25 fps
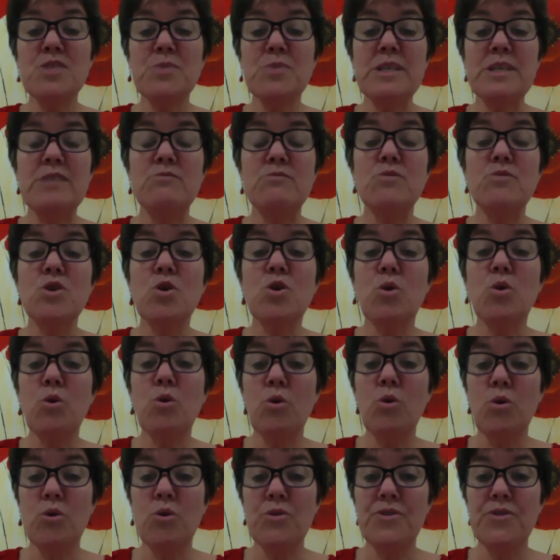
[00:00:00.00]
We could
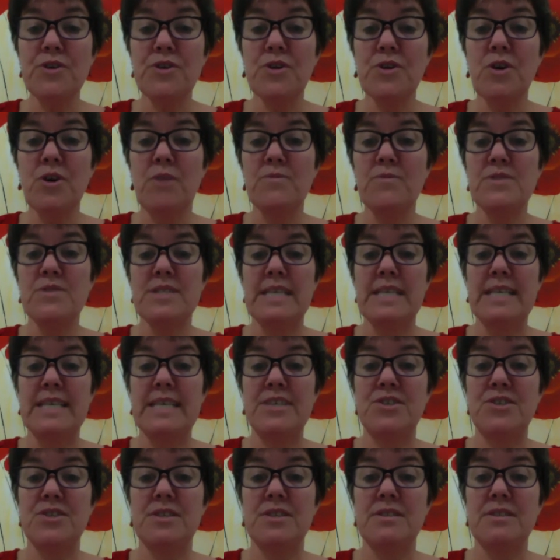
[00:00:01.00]
record the
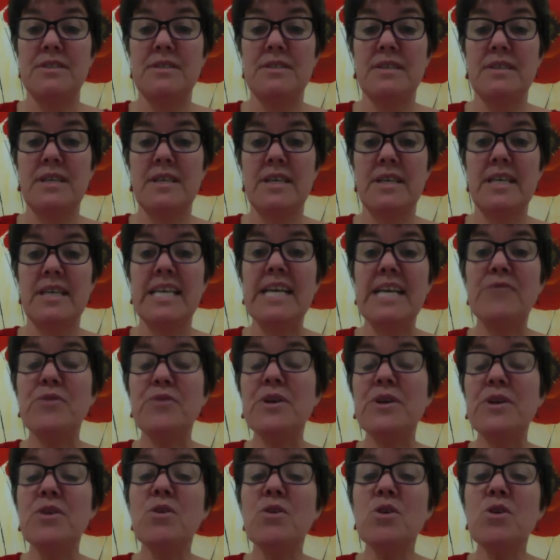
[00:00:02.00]
conversation if
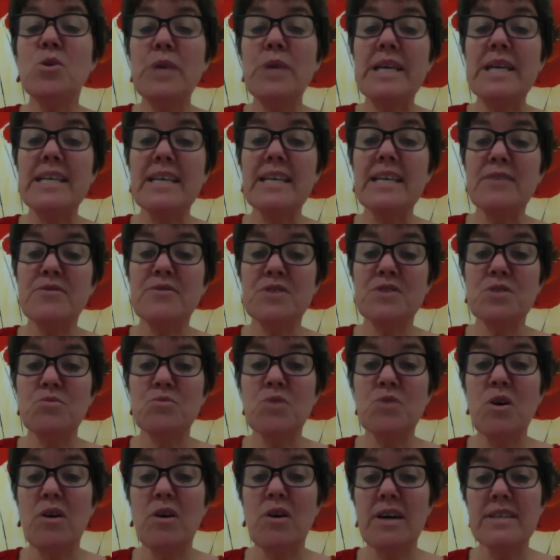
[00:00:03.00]
we're not quick enough to
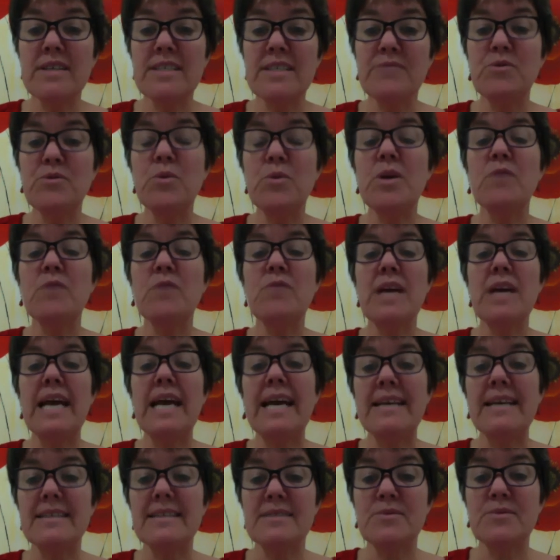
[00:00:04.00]
write, if we want to
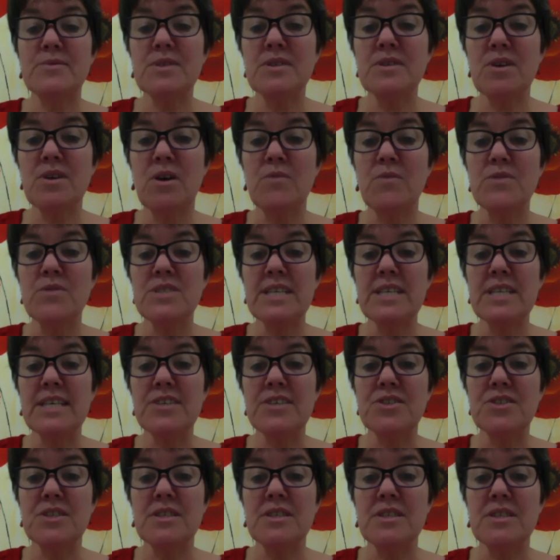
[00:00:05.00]
relax with the
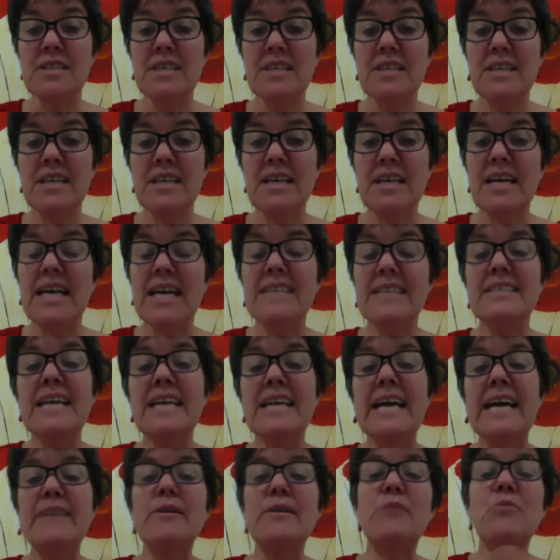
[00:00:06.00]
conversation
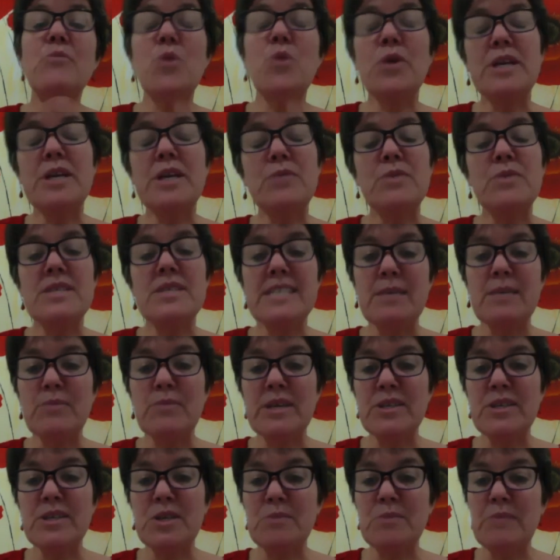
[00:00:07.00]
and working with
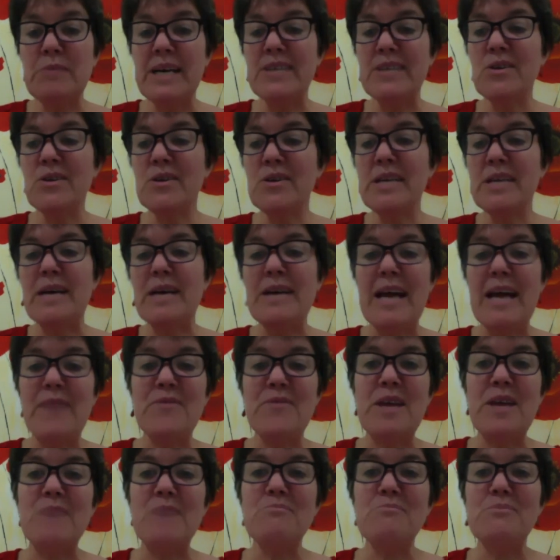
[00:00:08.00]
someone who may not have
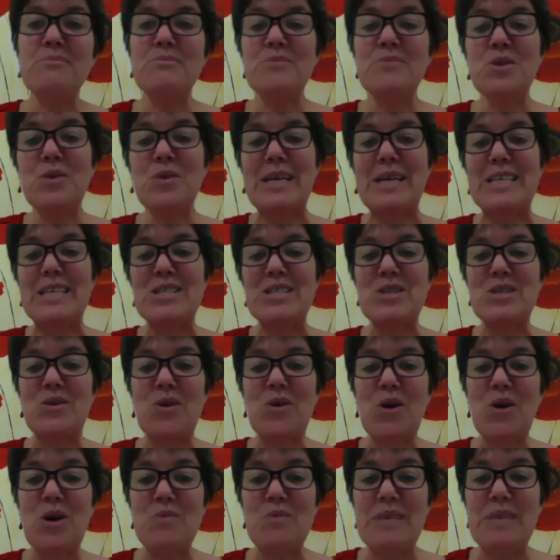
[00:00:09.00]
that quick
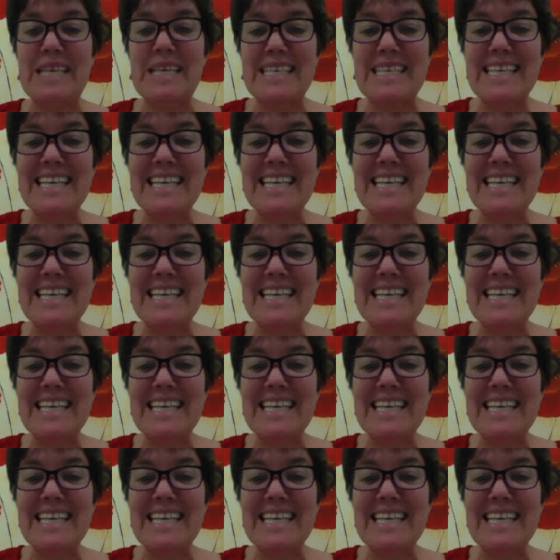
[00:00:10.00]
scribing